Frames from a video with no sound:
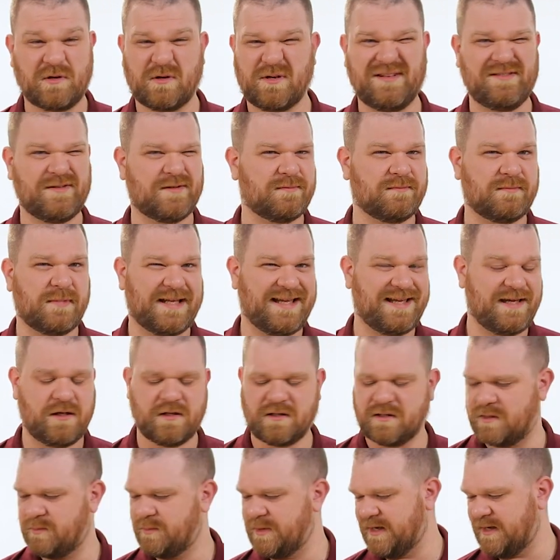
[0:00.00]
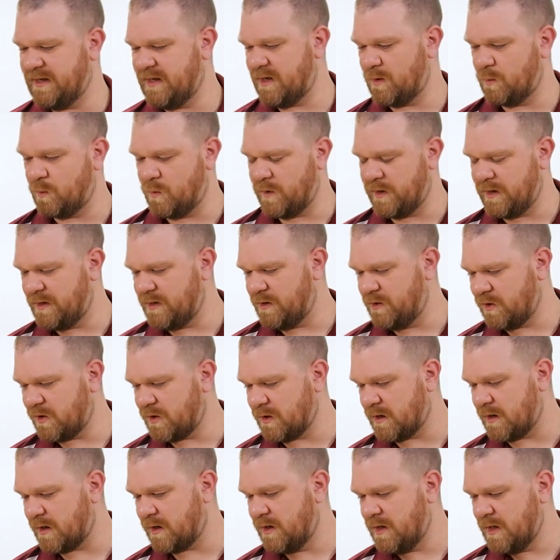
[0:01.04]
or even here, depending on where you
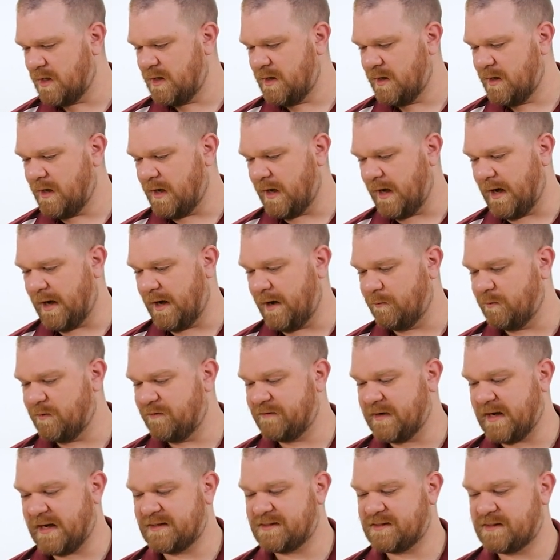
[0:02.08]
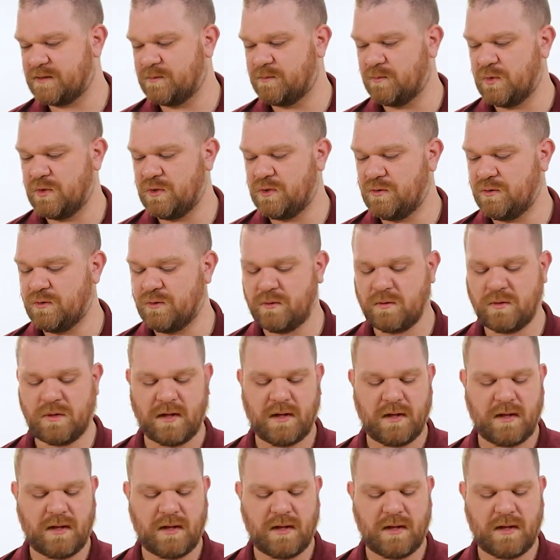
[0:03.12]
are, um, we've got some new